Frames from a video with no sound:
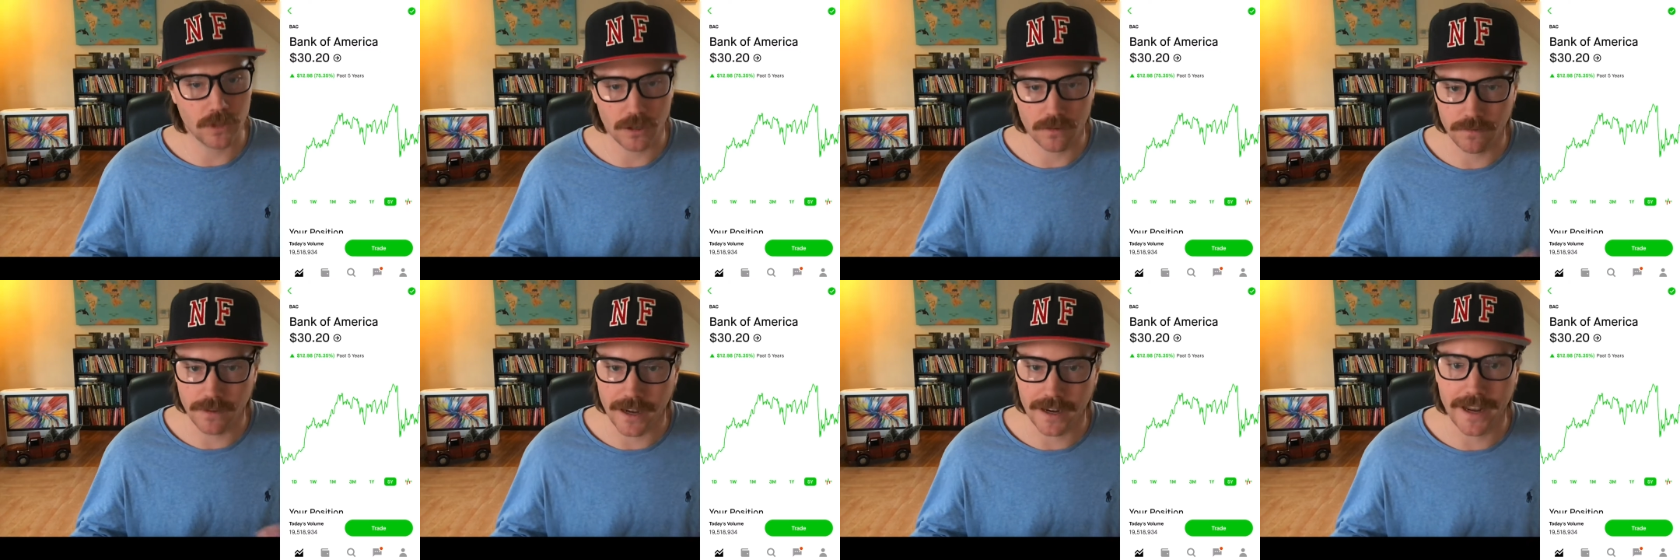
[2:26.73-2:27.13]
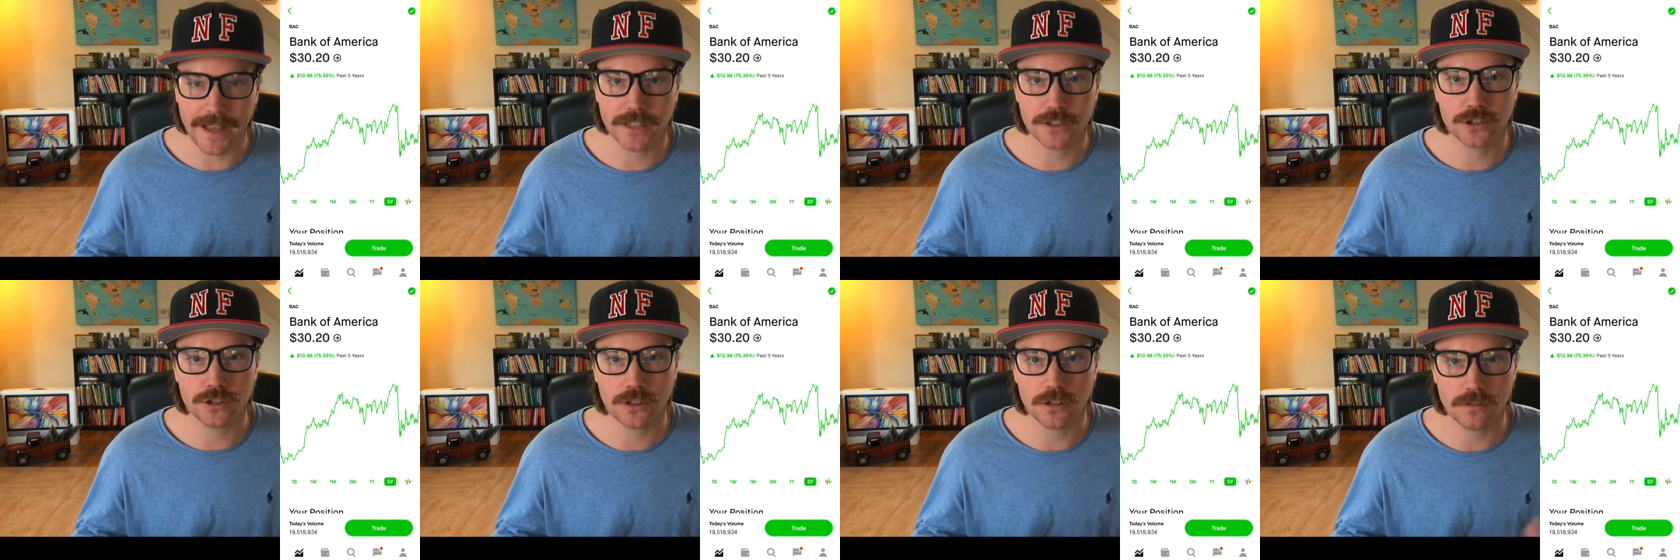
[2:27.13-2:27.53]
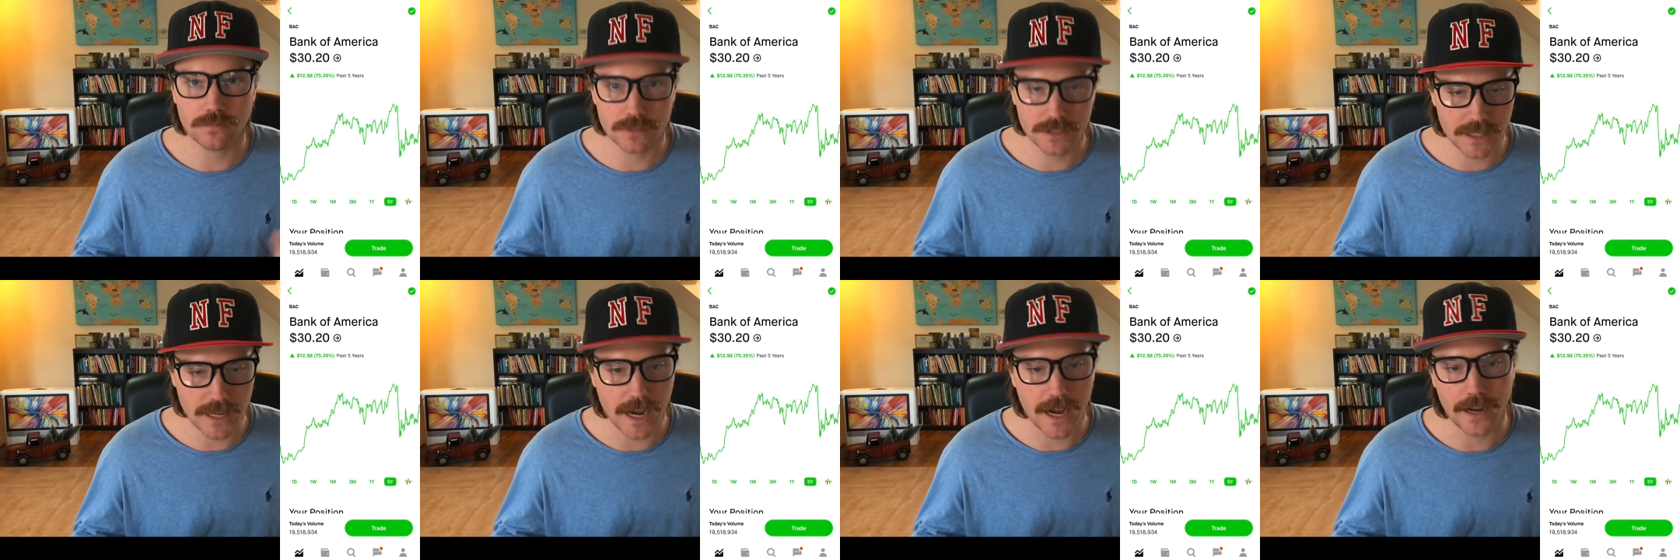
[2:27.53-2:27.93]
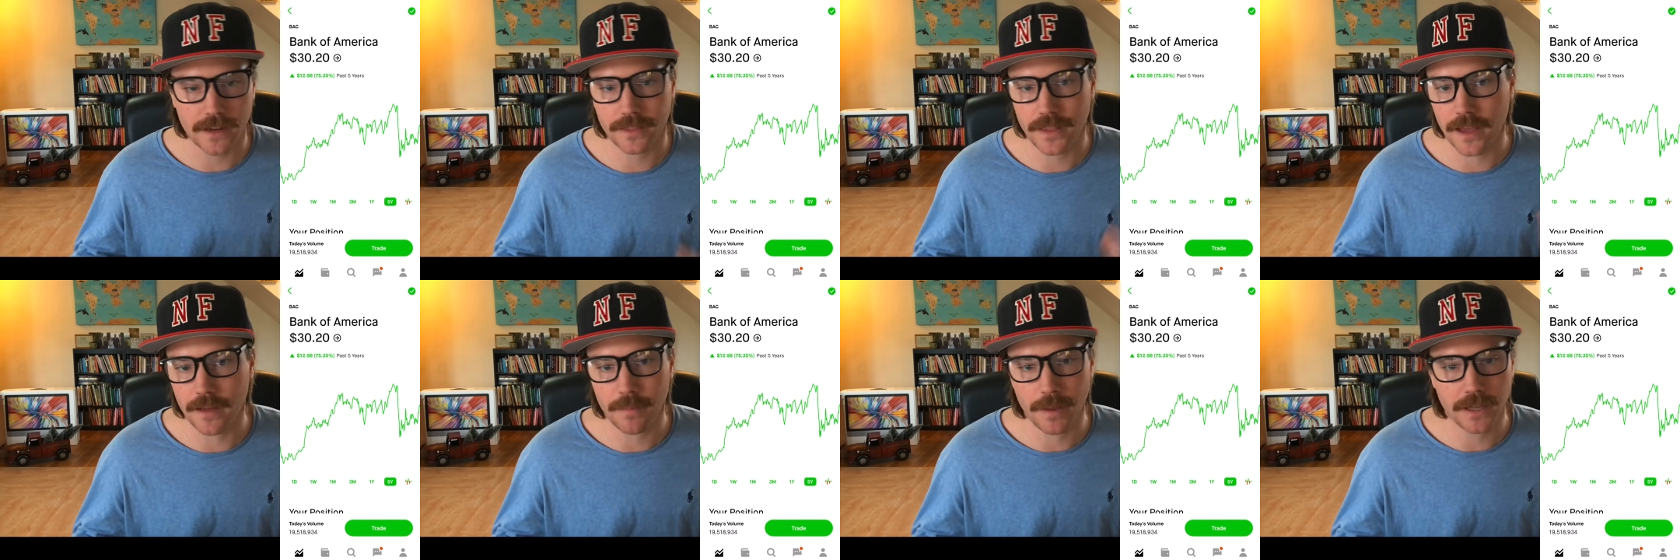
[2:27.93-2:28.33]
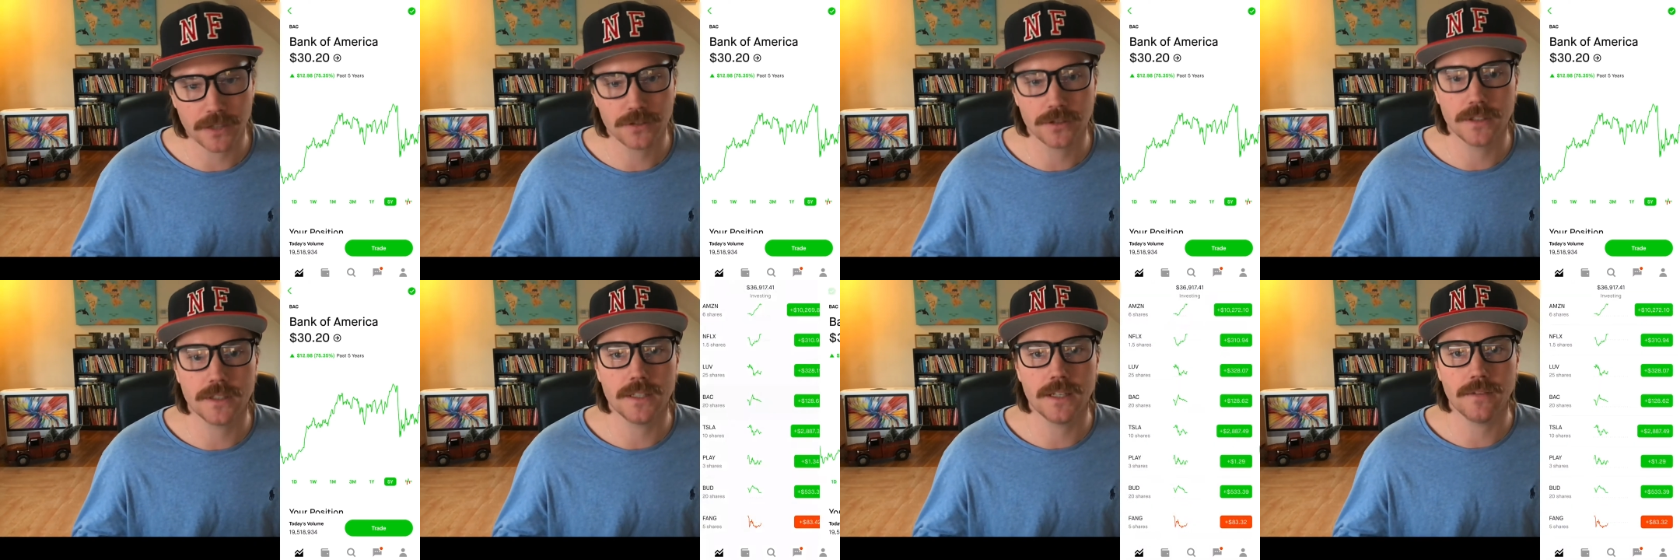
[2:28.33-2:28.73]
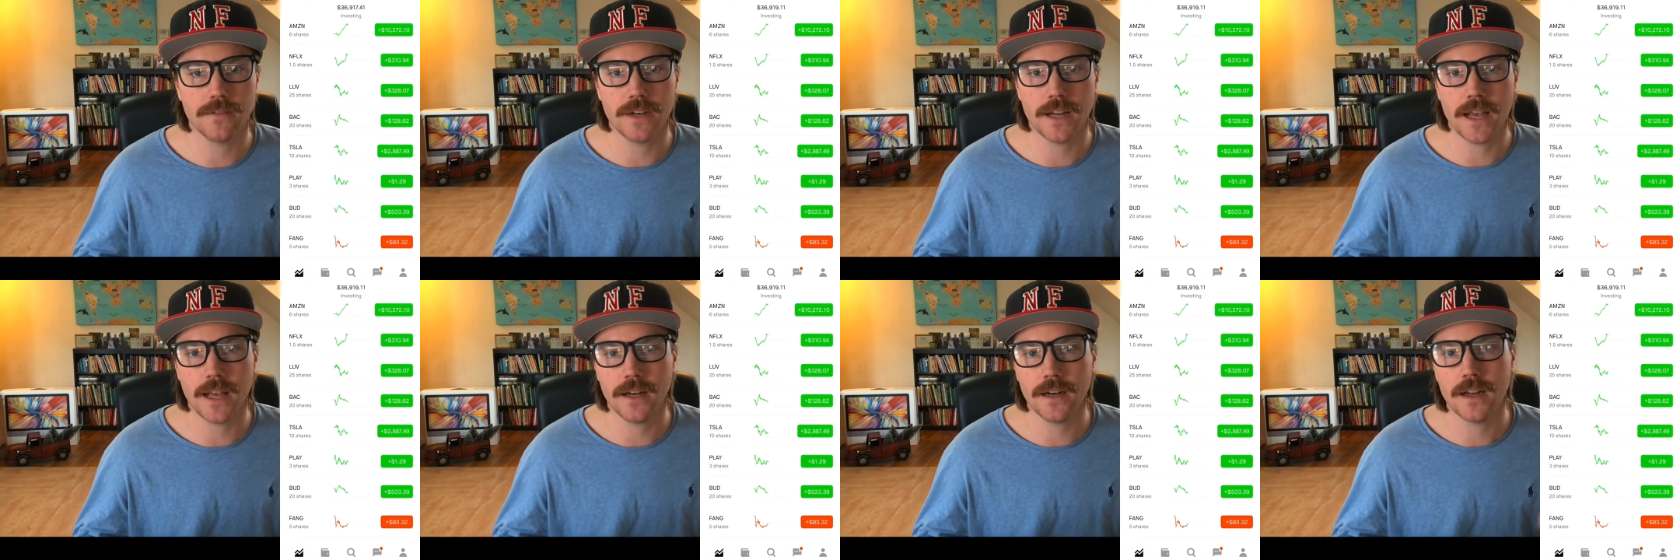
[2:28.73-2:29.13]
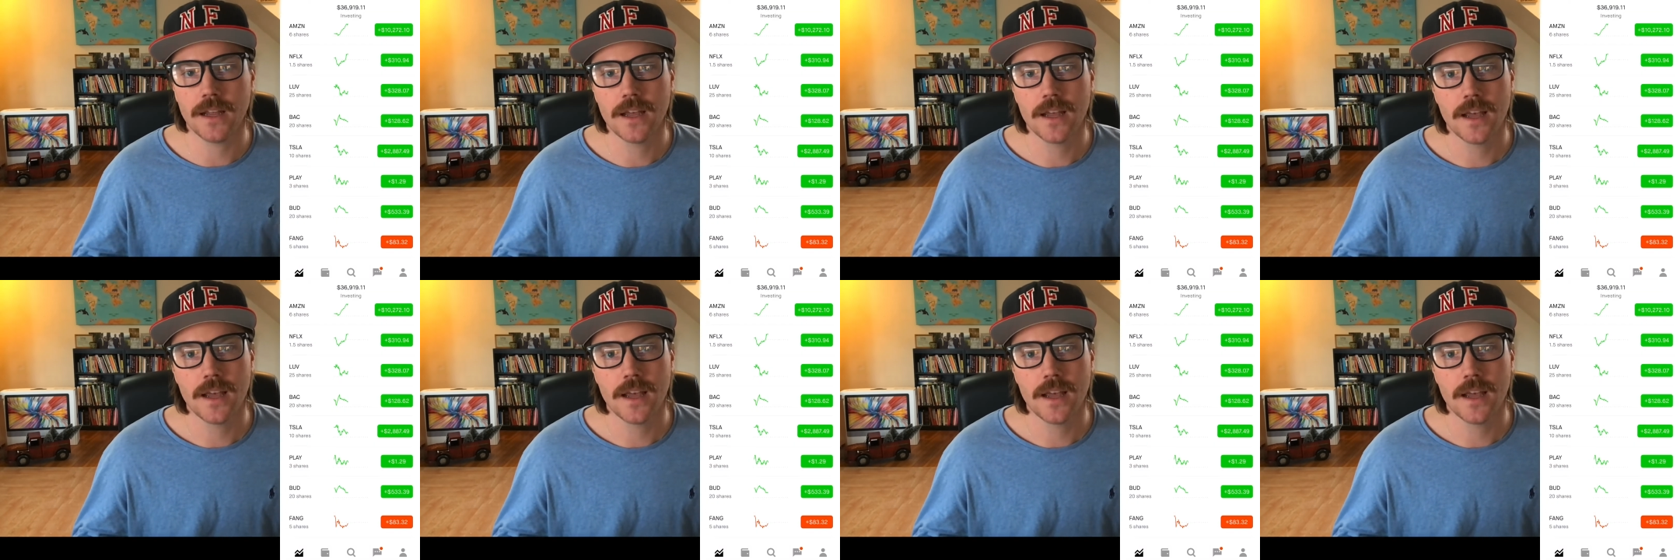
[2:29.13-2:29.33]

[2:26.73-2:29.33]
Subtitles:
financial stock that pays you the dividend,